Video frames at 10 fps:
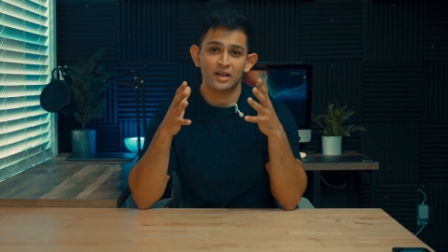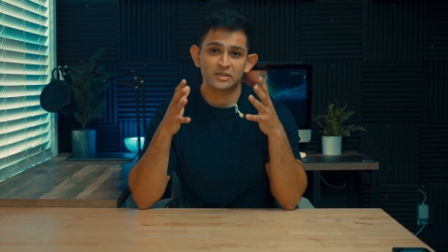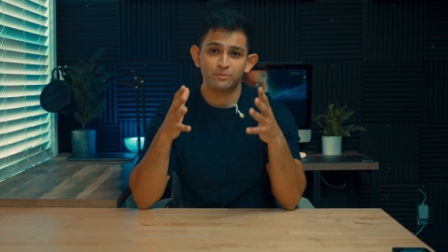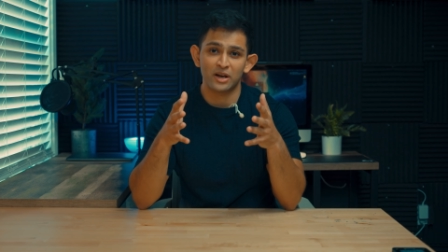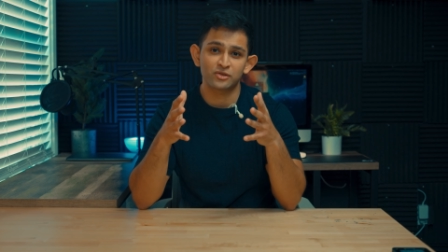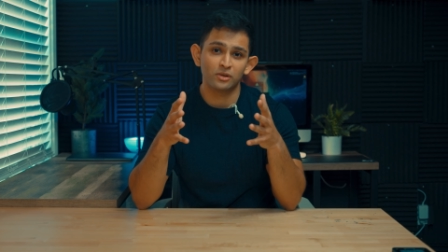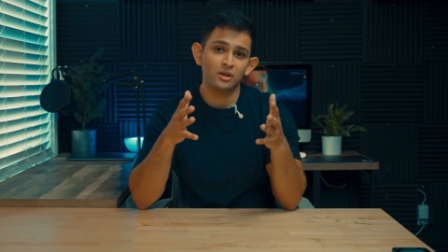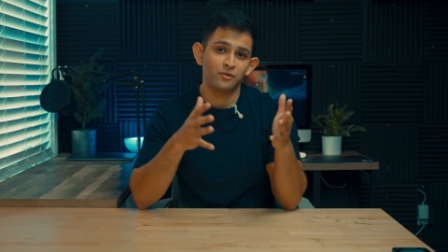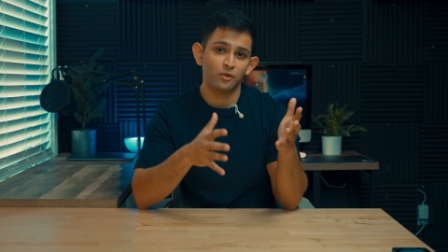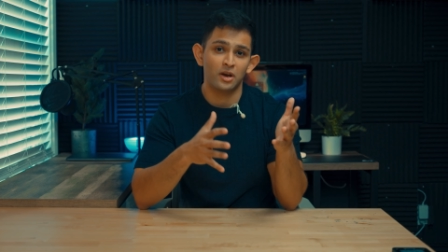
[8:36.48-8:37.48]

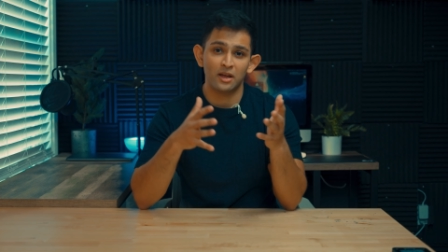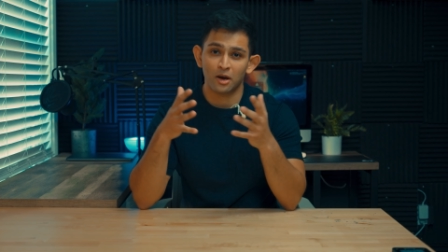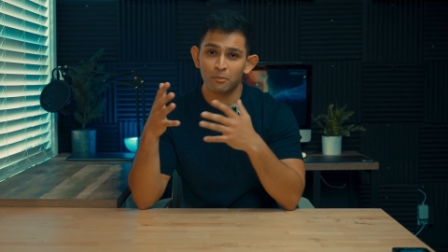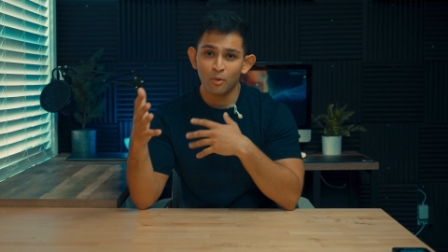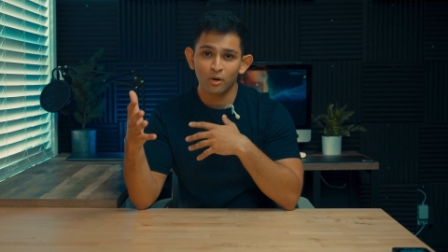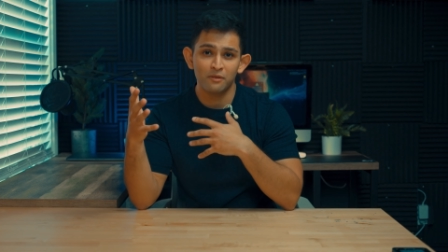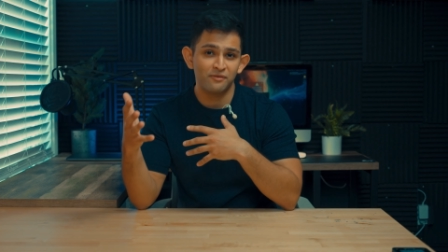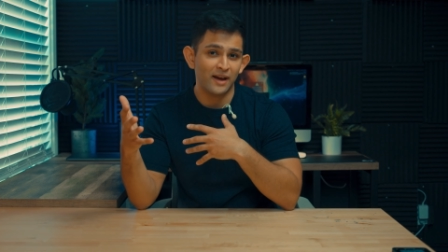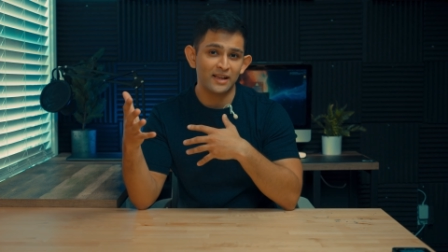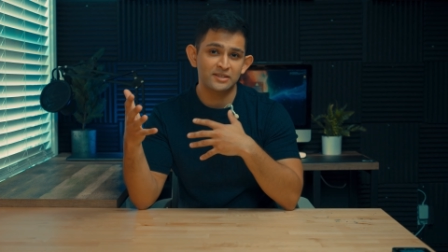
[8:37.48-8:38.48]
especially if you're a more
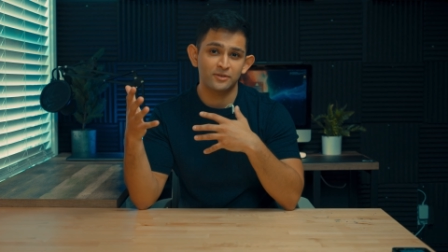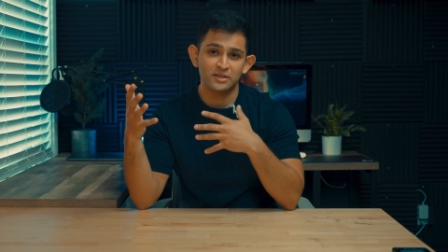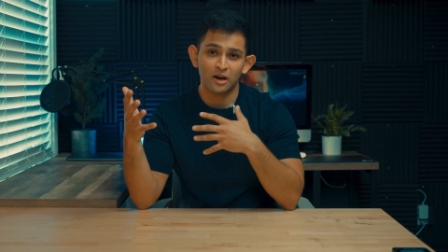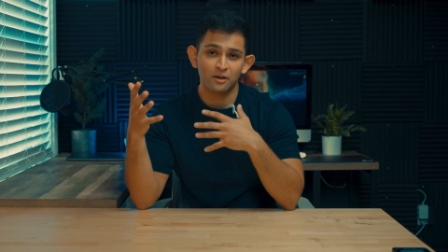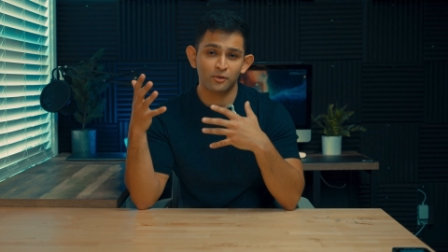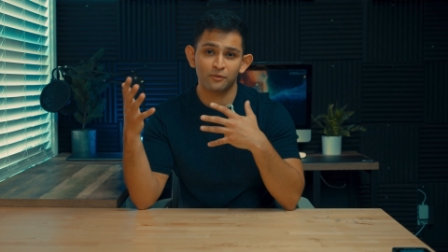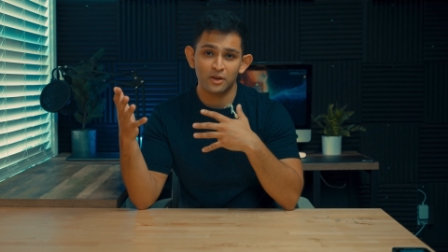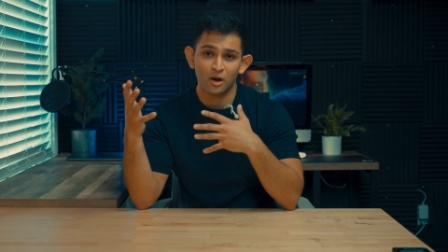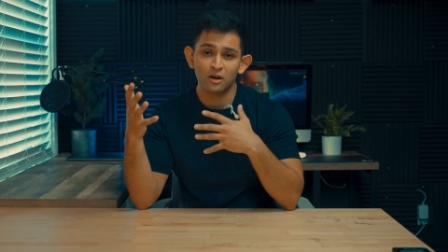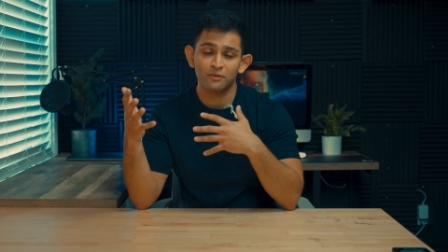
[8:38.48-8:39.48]
advanced photographer or
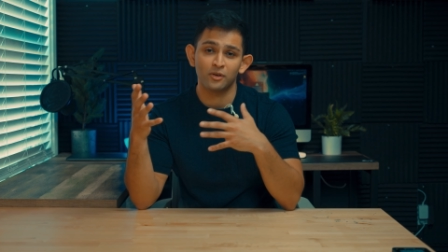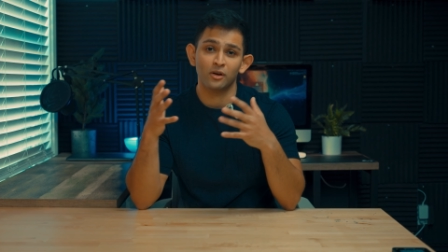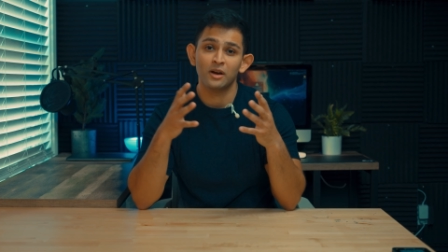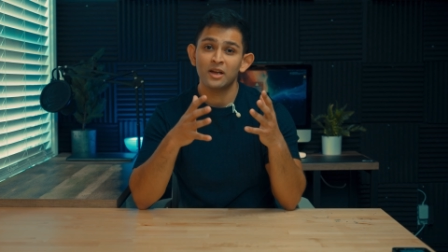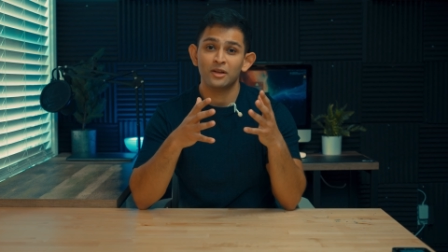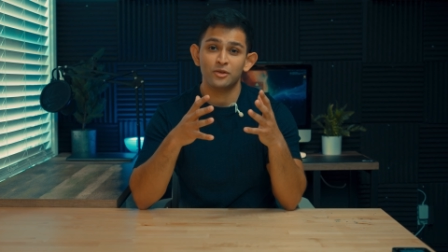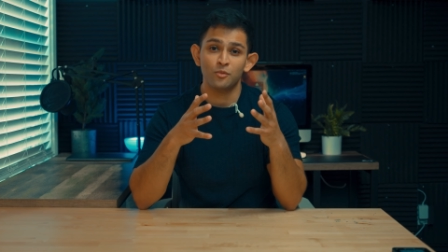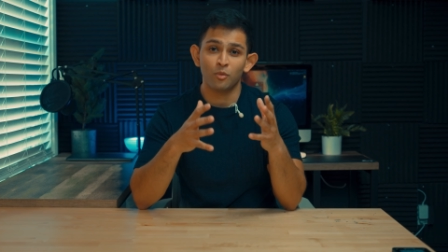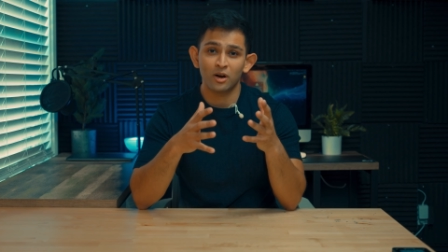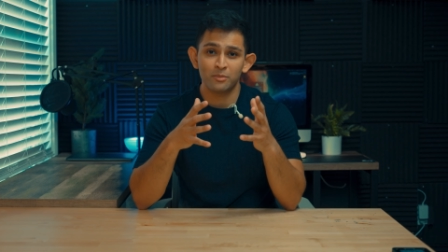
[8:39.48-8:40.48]
videographer,
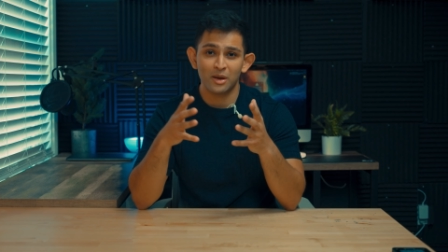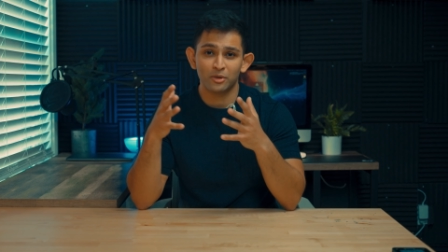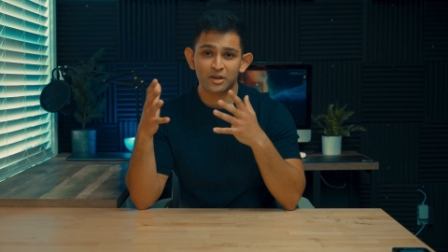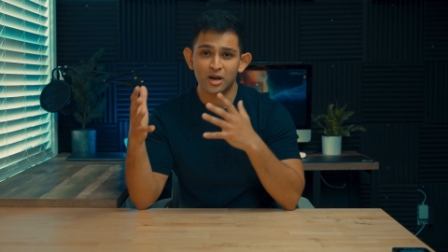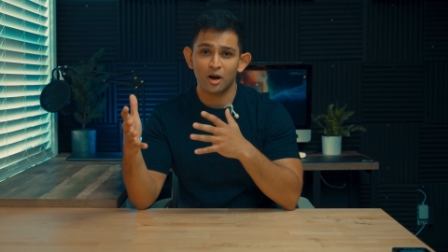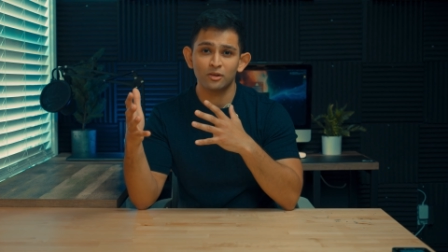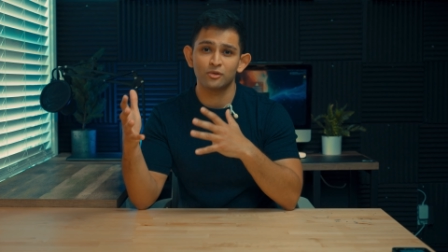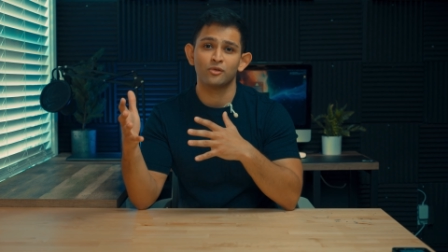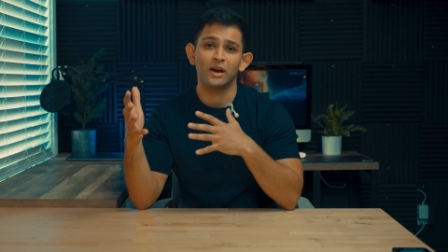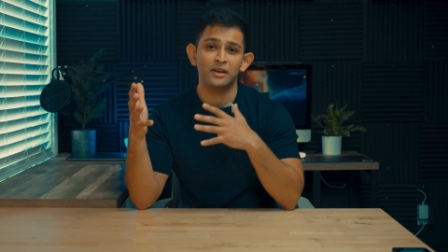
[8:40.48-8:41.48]
you want to be able to
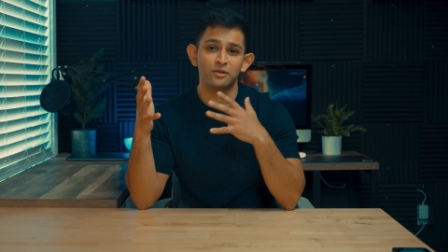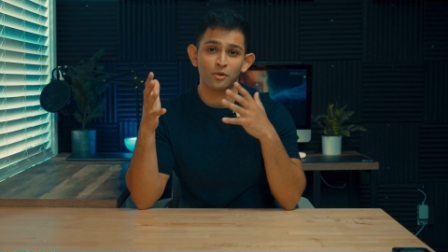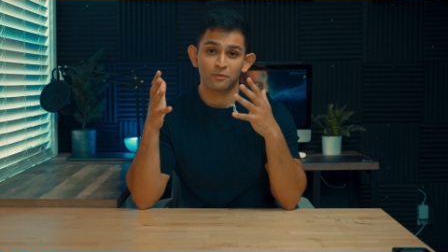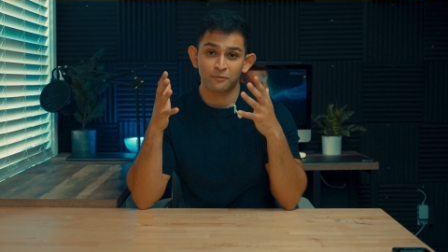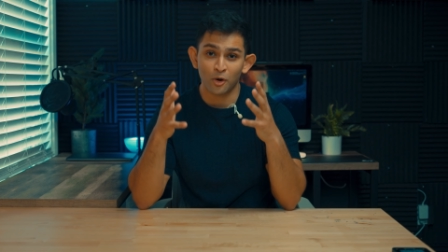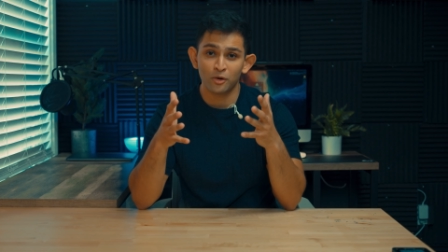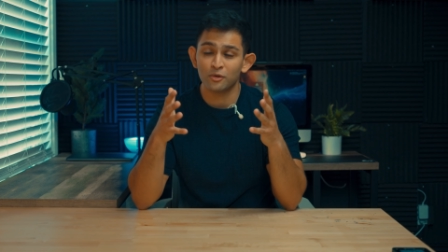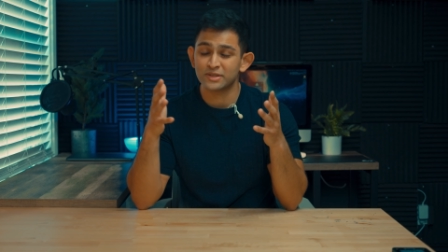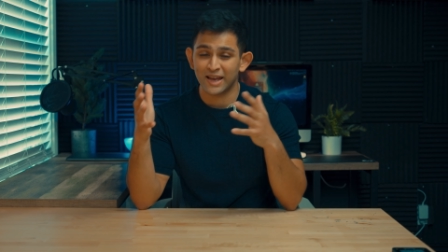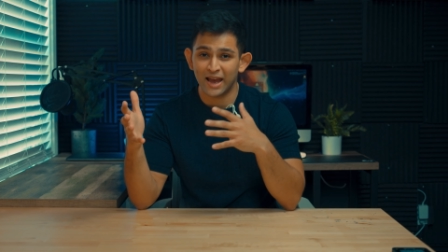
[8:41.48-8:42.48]
color grade your
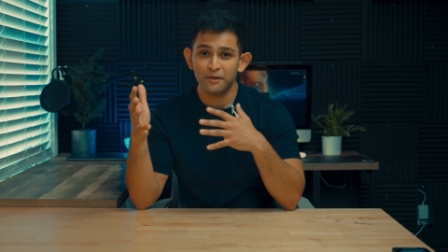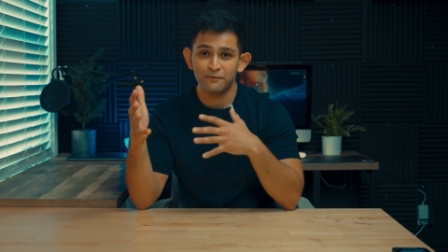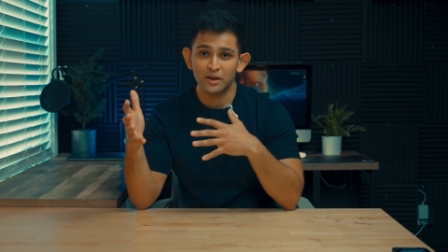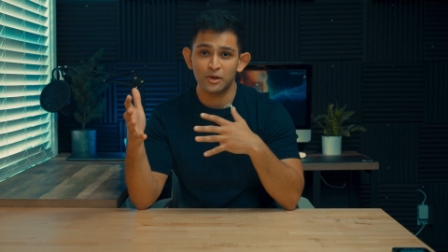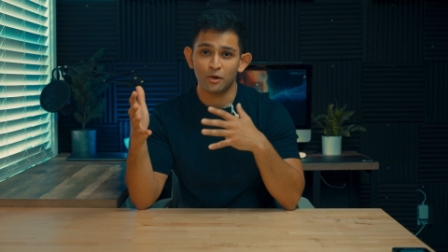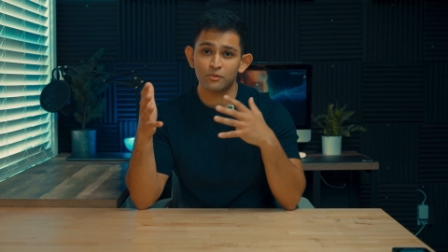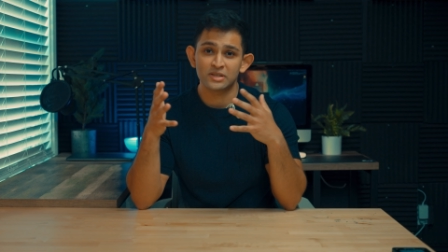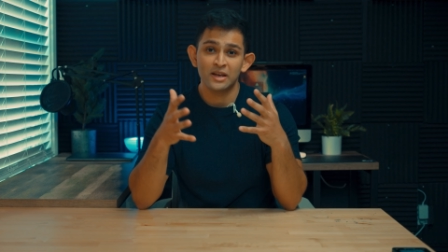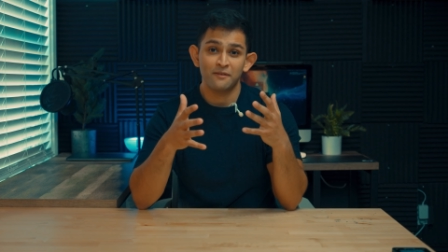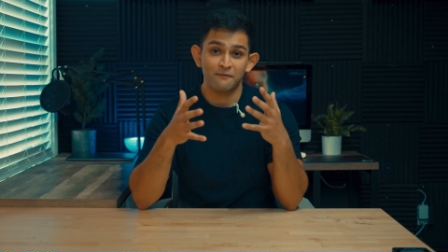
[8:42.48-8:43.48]
photos and
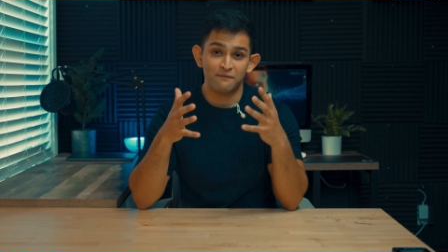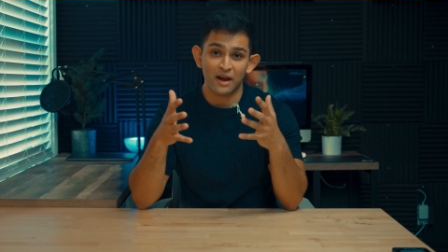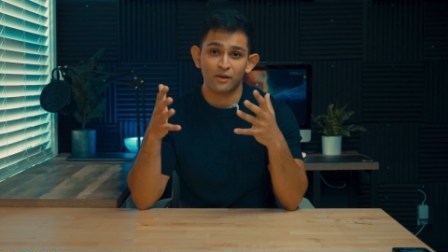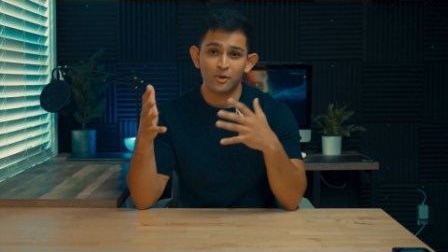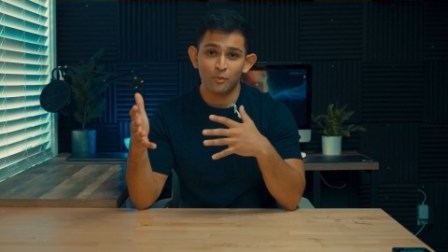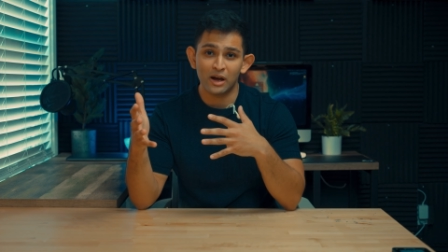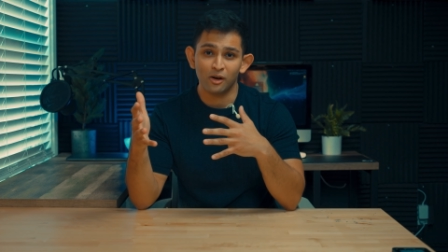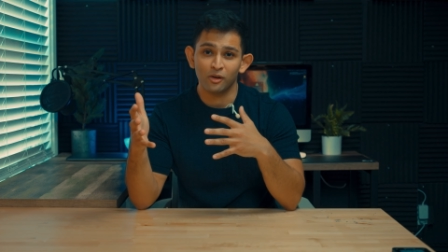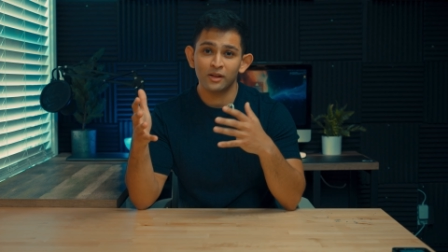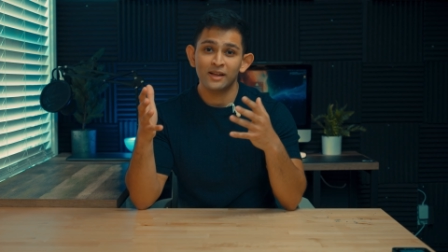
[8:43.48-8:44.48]
videos very
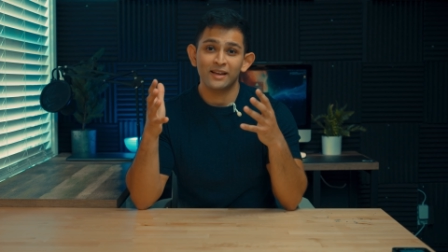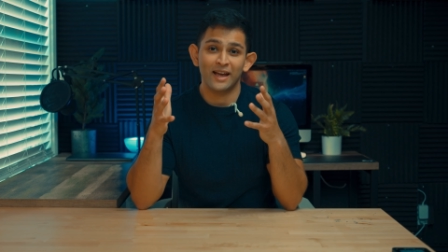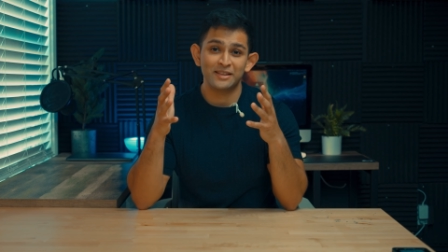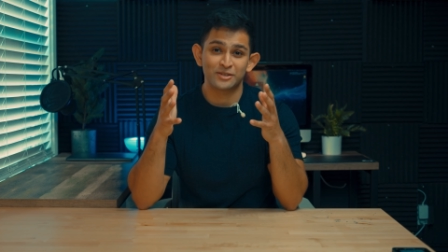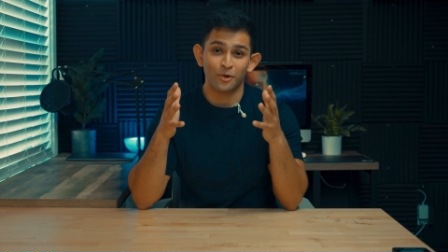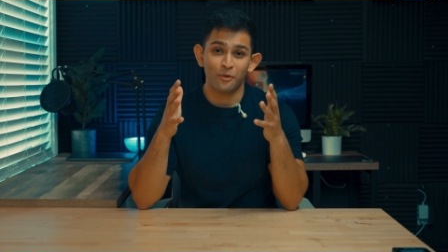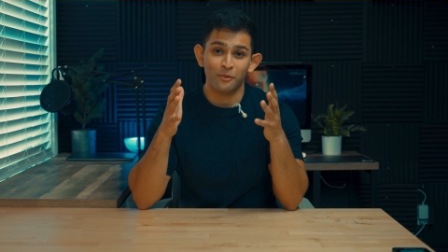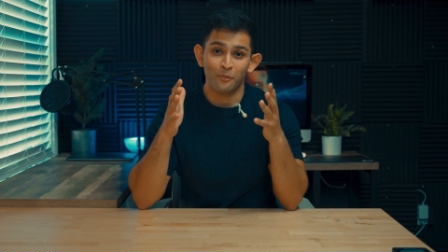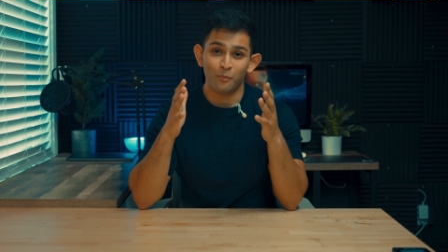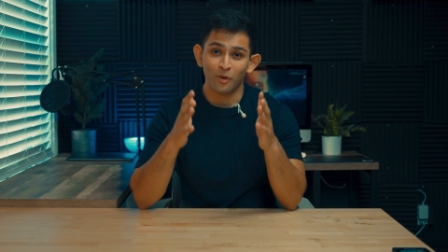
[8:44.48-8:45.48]
well. And
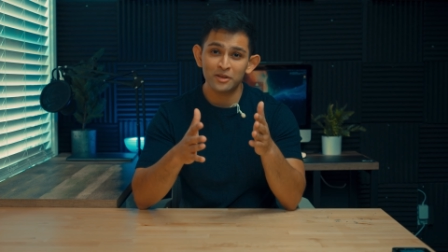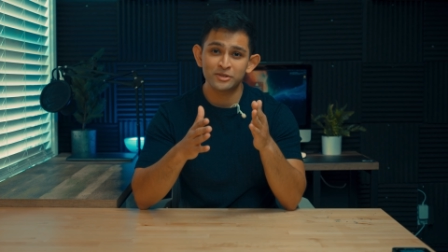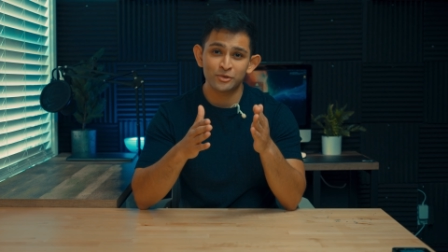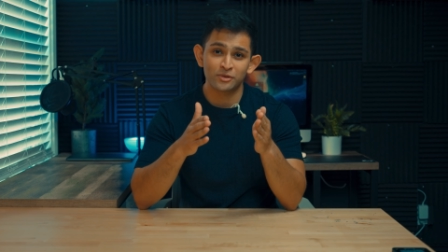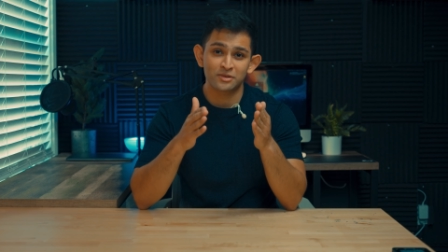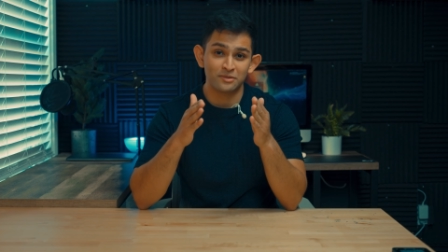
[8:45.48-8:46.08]
so once you're